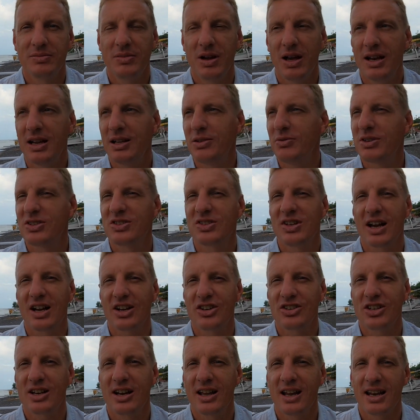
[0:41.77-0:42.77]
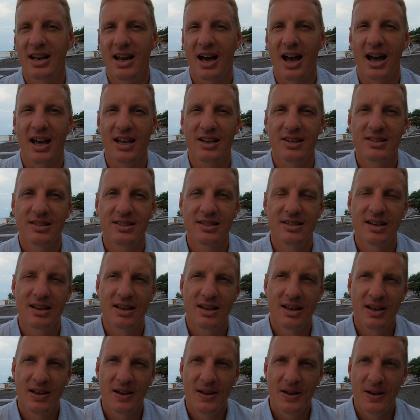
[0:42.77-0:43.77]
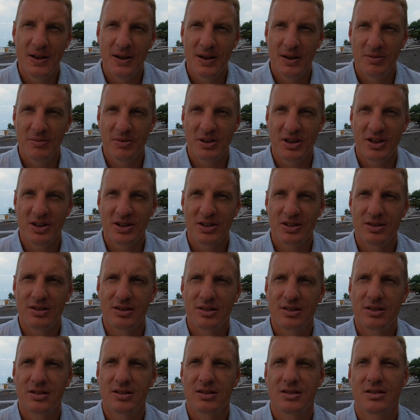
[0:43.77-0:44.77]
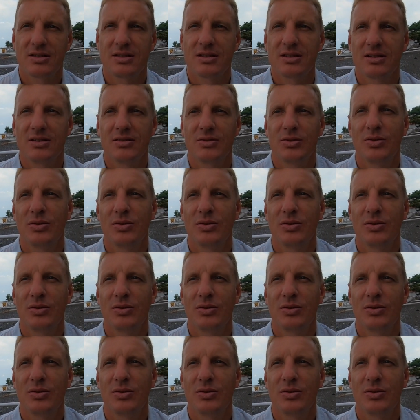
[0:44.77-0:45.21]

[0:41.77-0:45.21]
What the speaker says: and it was actually nice because